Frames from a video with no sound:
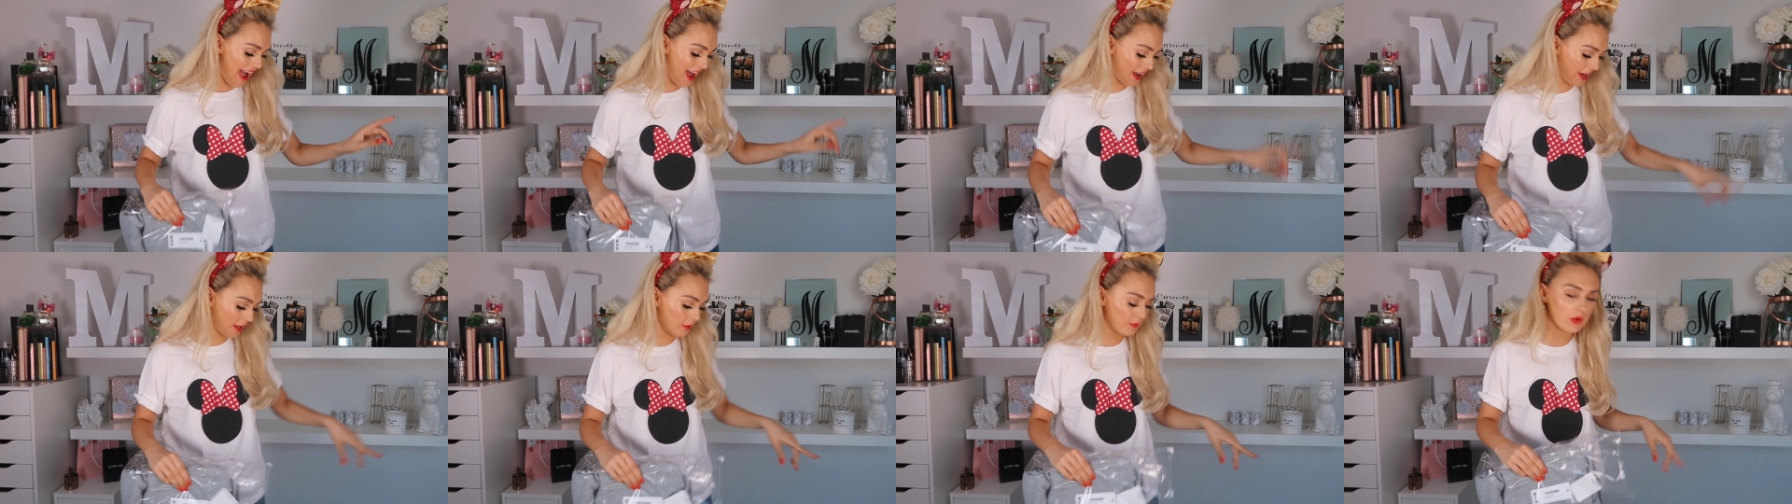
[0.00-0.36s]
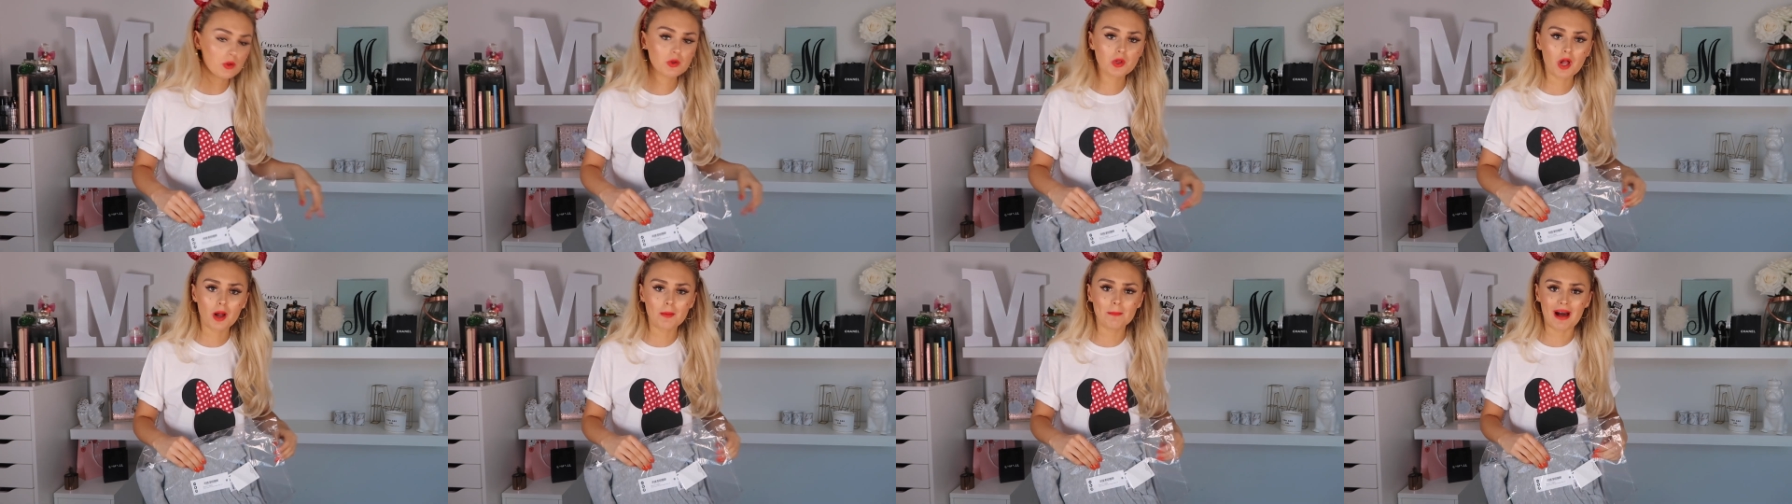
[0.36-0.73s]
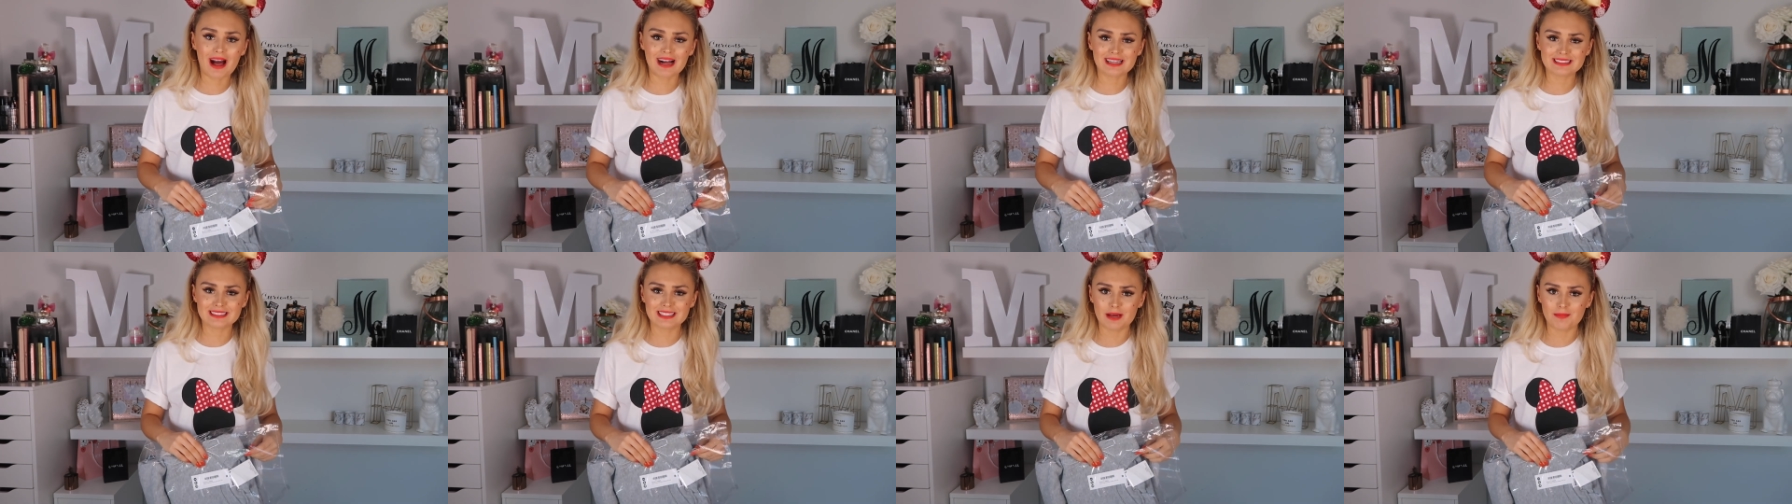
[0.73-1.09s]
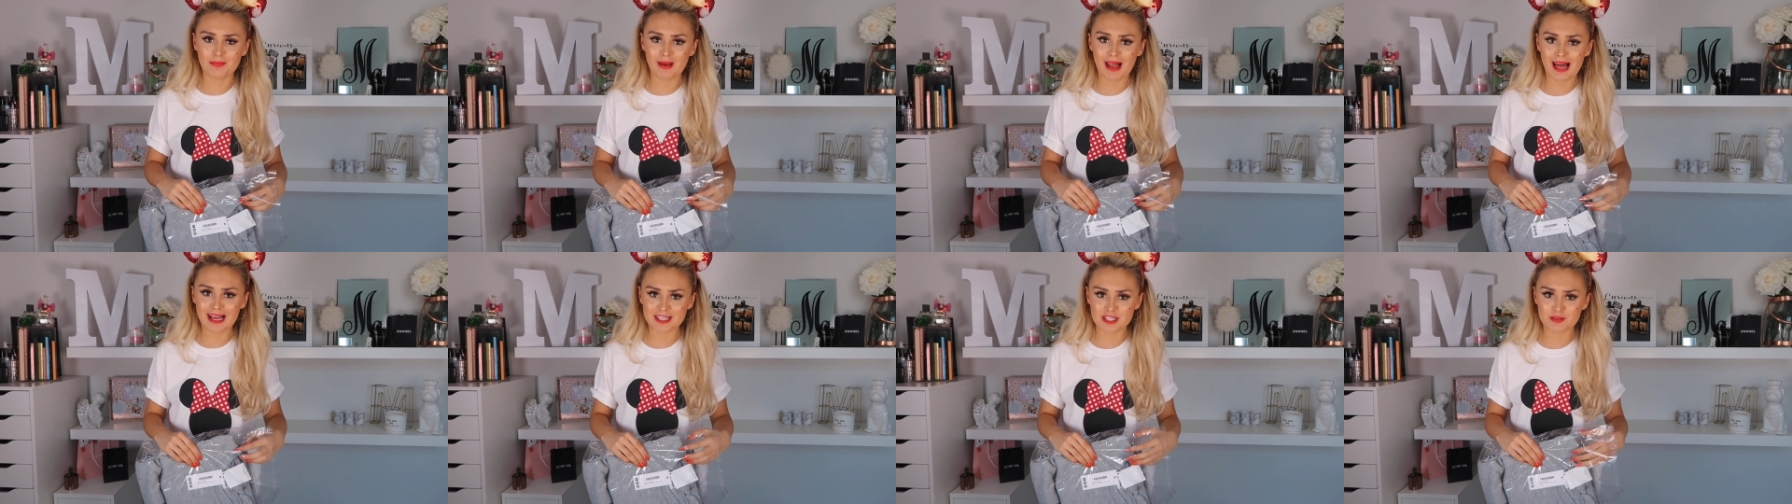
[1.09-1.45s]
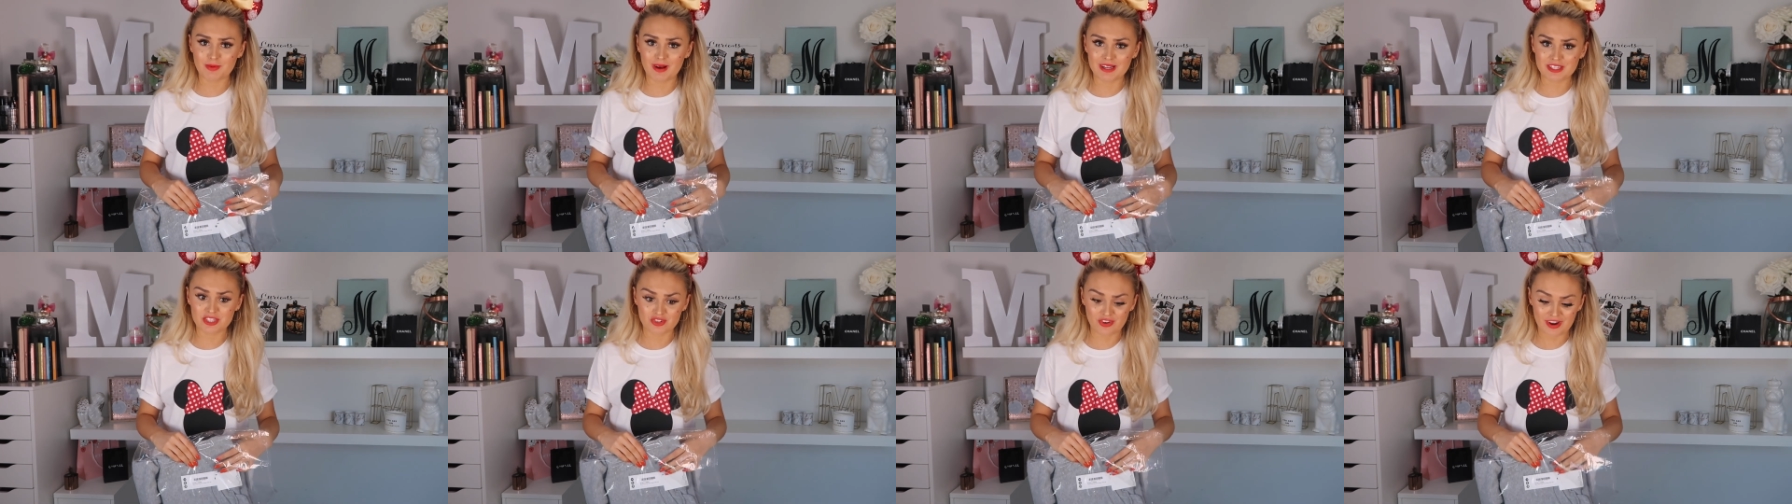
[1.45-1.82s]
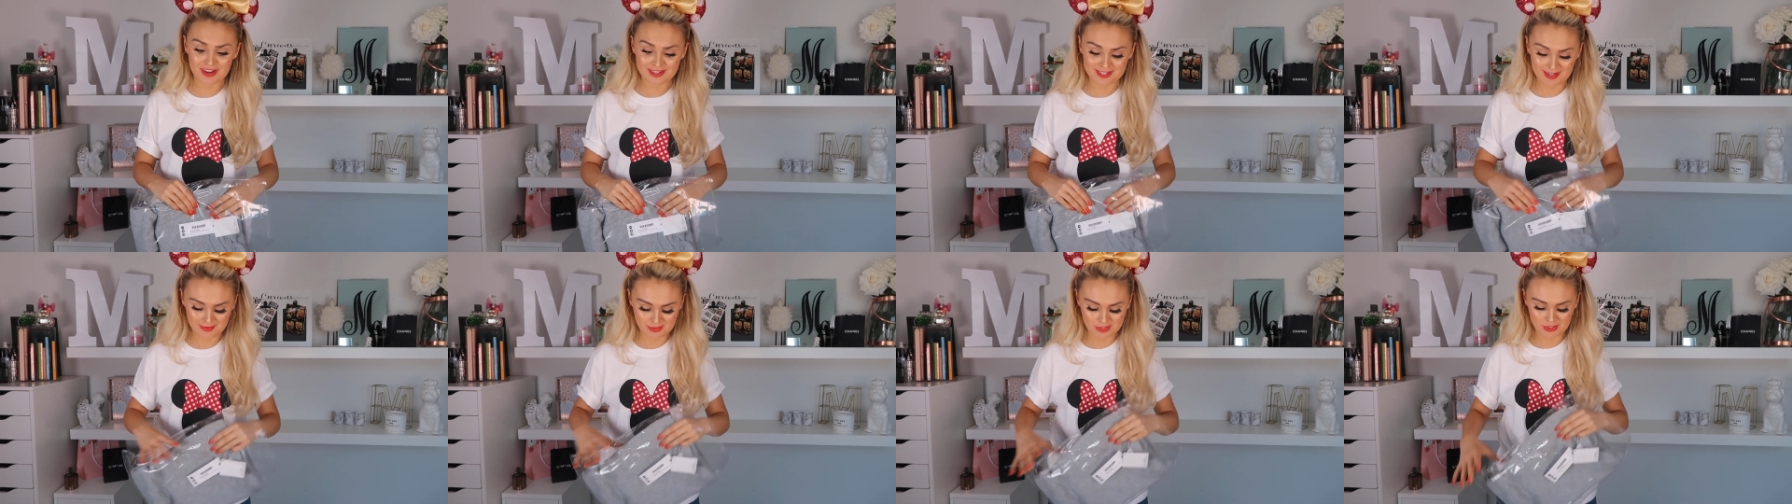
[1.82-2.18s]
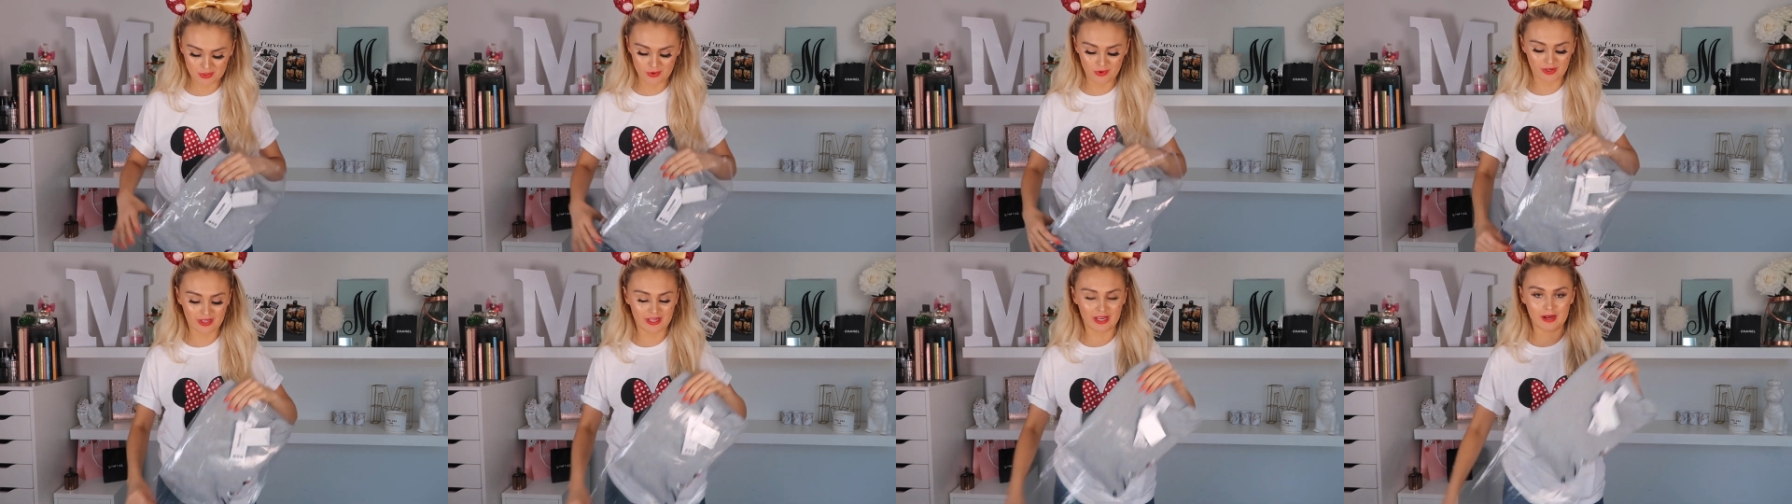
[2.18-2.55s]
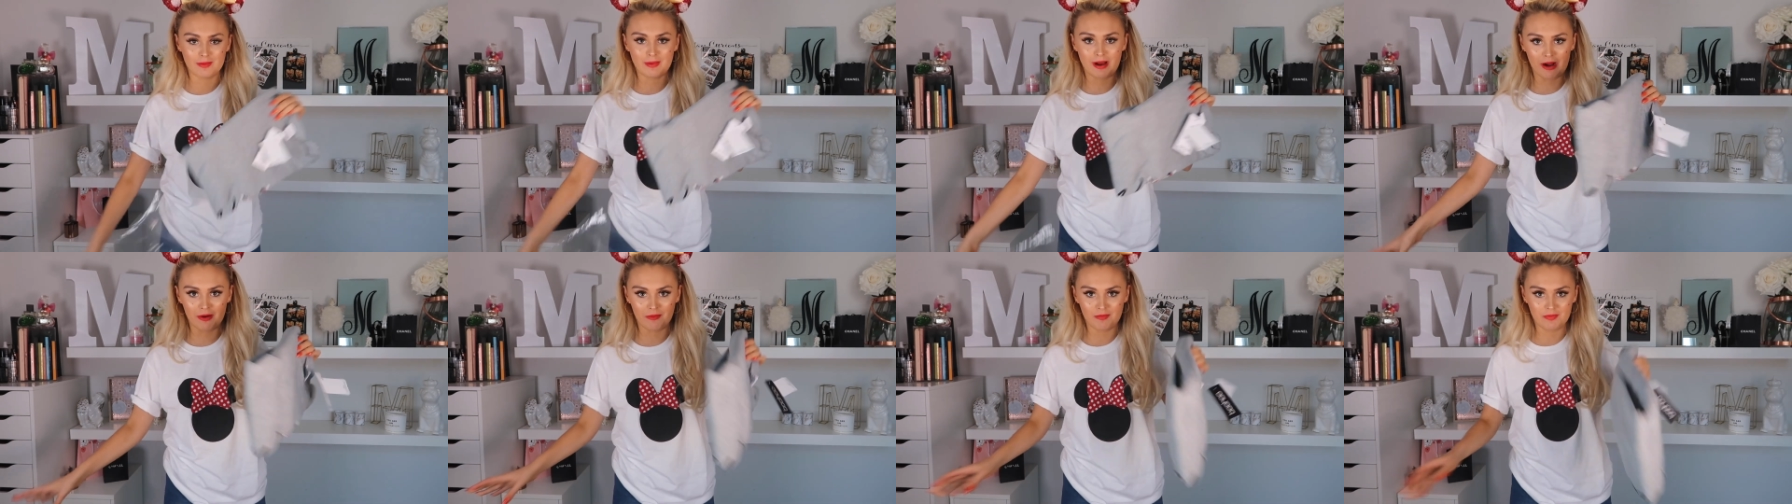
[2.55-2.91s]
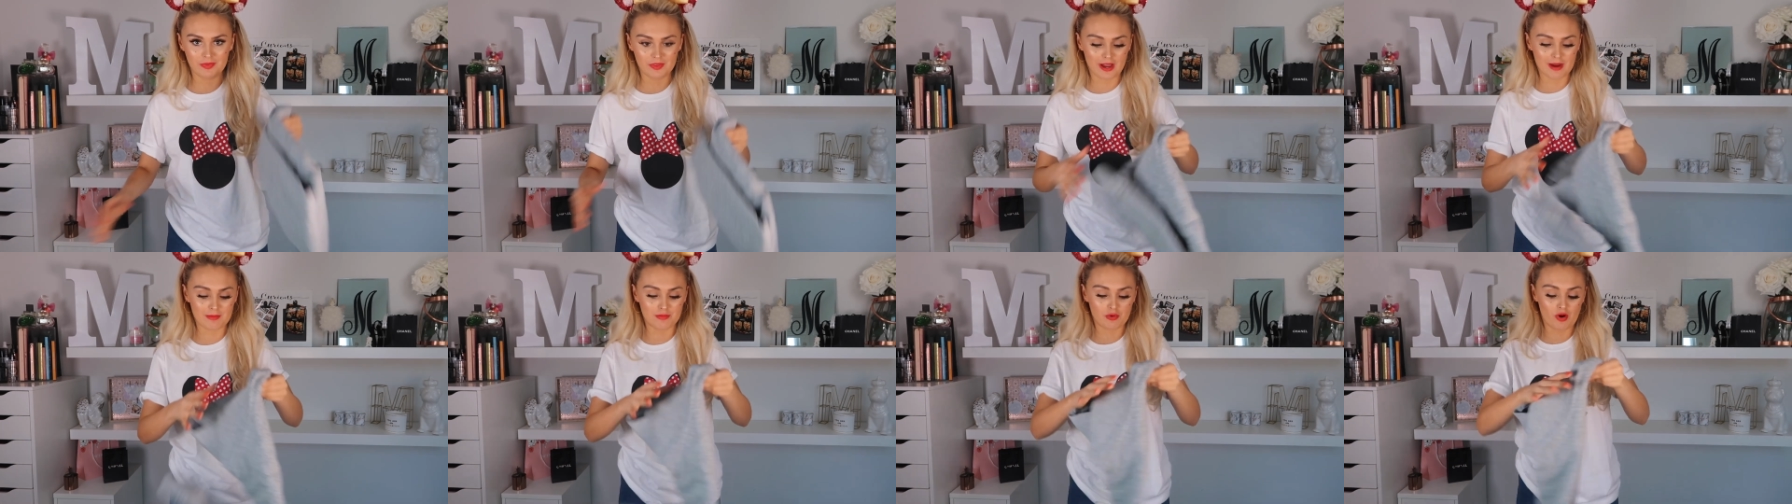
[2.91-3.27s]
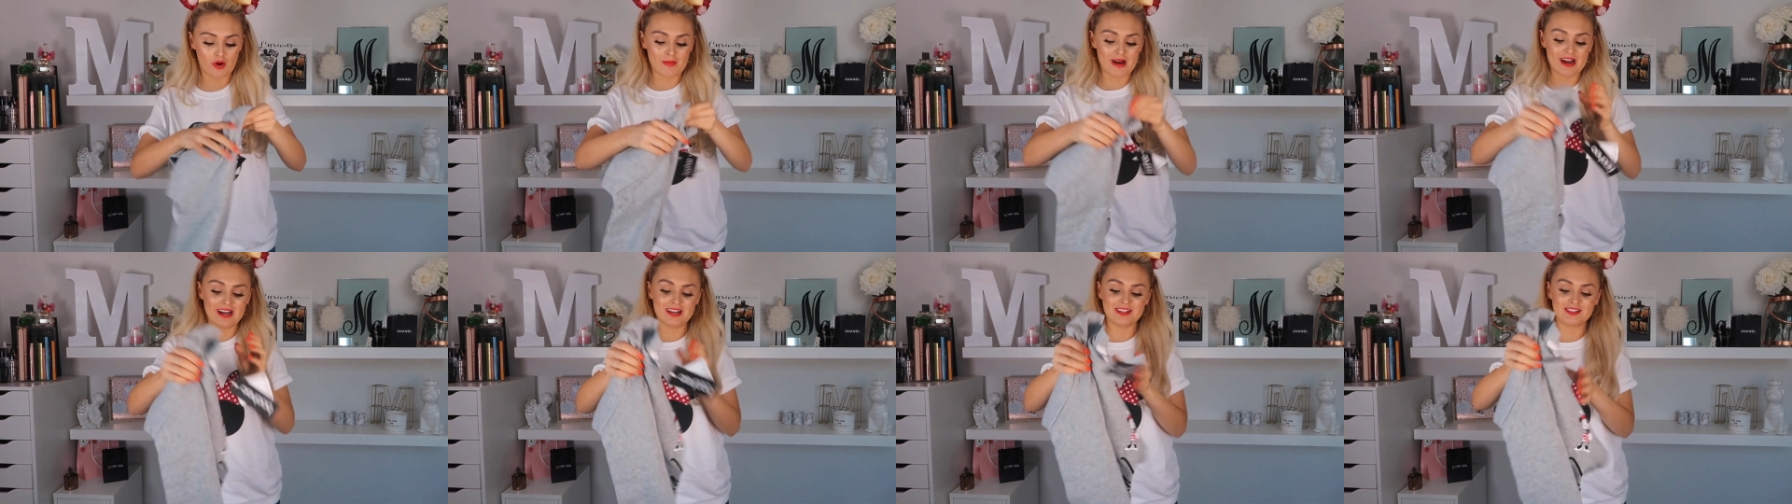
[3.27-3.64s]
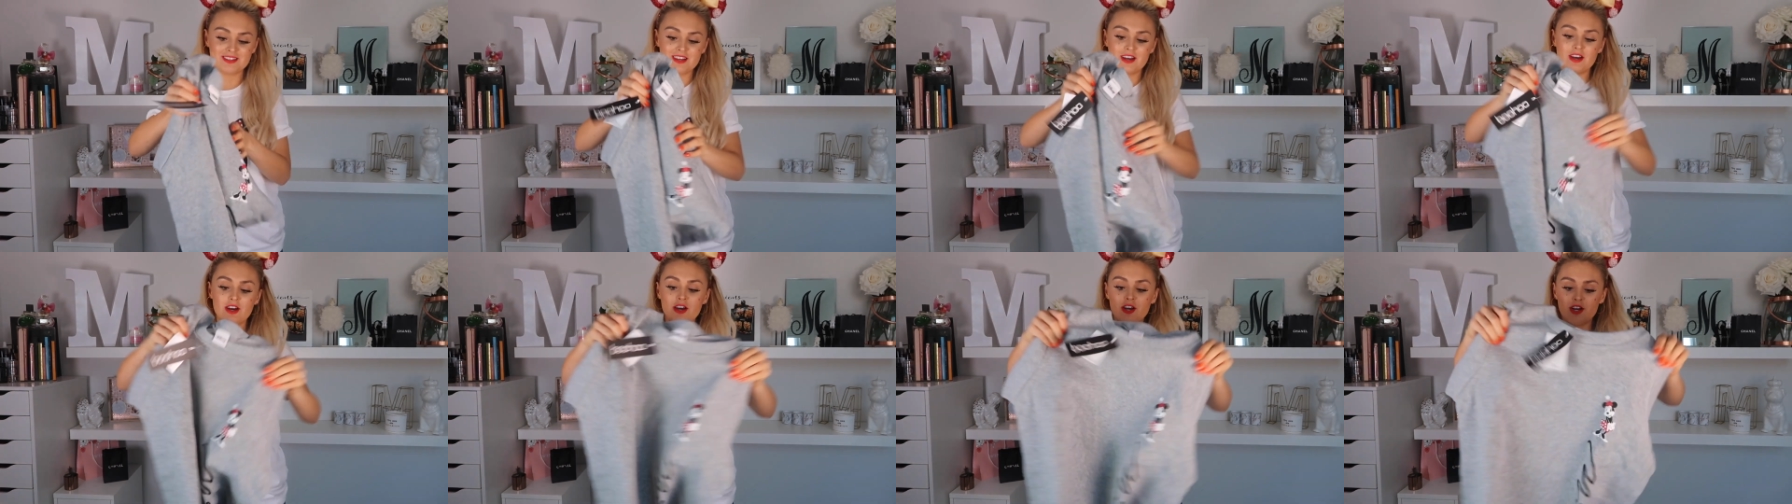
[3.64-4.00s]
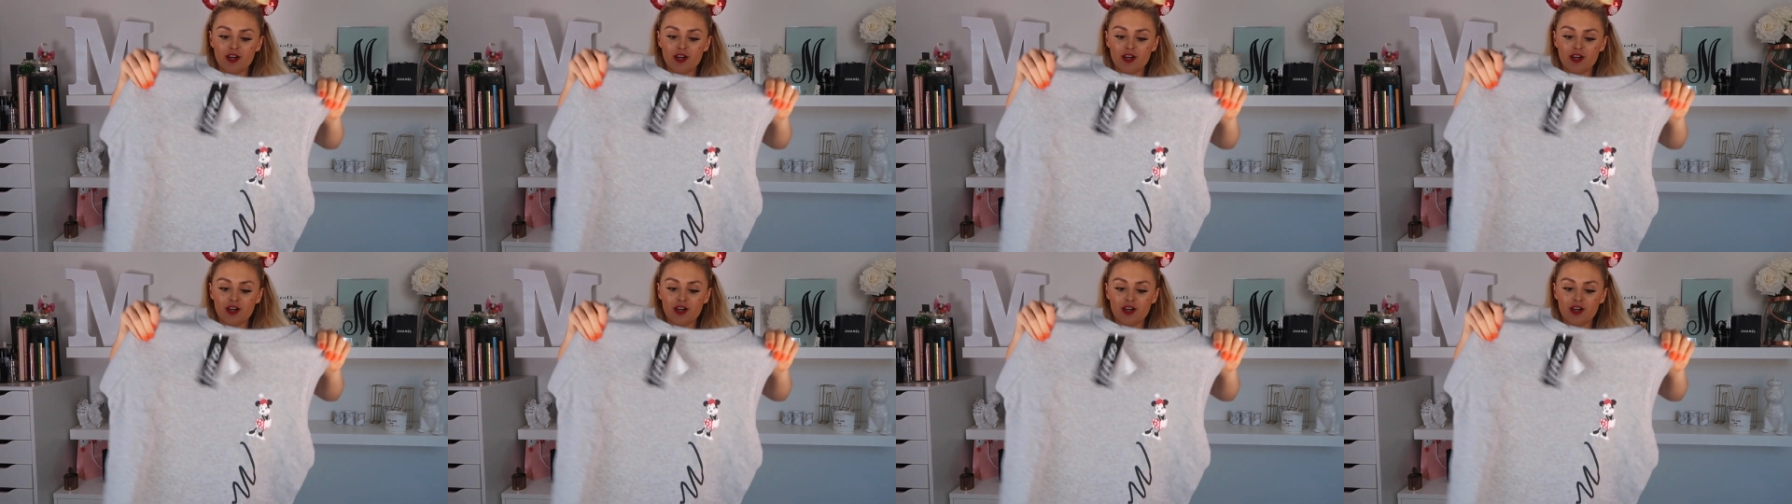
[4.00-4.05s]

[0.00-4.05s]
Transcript: And I will come back to that black sweater dress I was talking about, I promise.